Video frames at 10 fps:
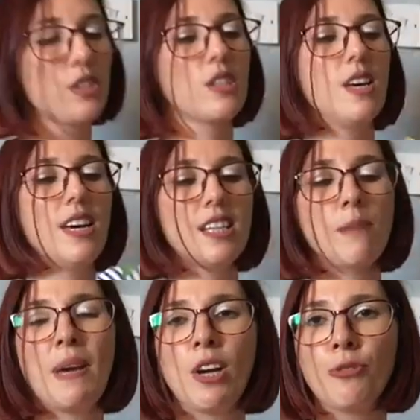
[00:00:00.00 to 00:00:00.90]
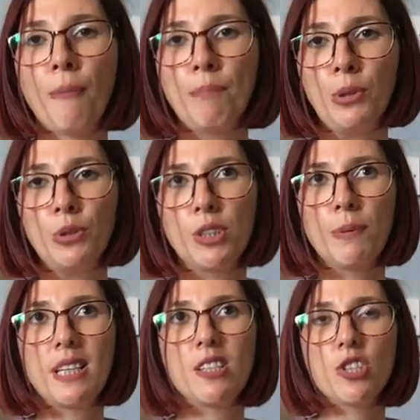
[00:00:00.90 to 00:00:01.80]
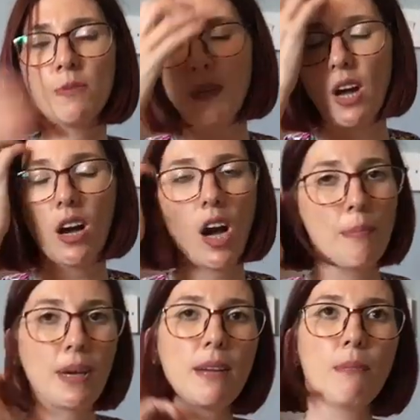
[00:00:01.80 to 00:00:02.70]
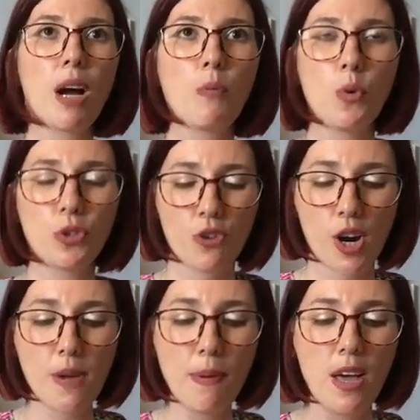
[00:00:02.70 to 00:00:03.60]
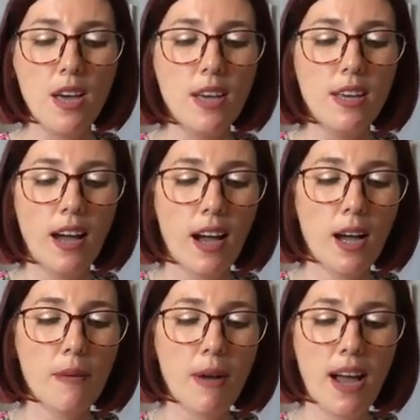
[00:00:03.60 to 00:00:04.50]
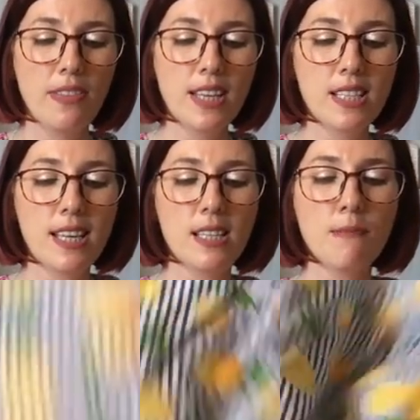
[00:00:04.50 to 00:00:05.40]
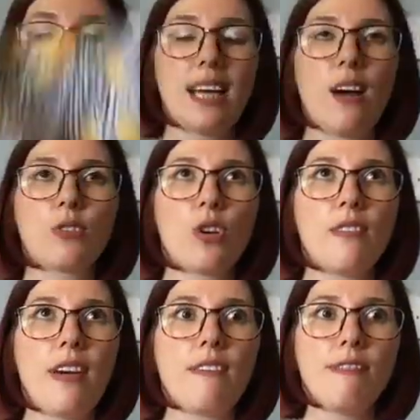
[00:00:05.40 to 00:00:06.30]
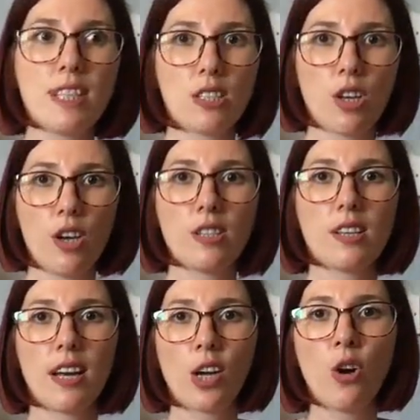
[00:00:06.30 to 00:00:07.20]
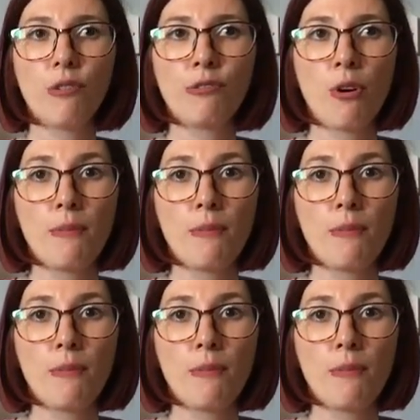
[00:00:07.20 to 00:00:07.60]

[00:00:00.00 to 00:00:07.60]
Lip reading: it's a bit crumpled because it's just been hung up in my wardrobe. And this is made out of a viscose that I got from